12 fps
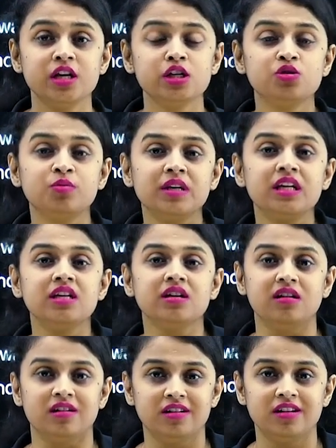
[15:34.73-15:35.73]
to be
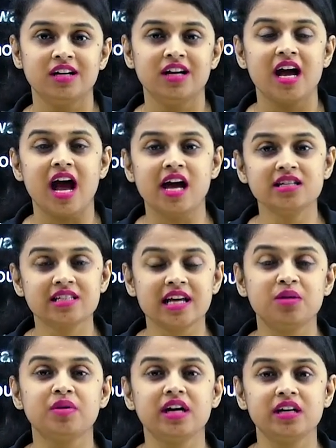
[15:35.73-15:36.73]
here and
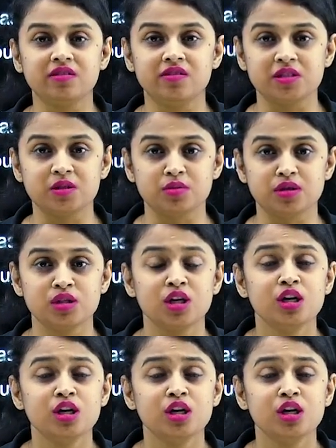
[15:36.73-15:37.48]
celebrate Christmas.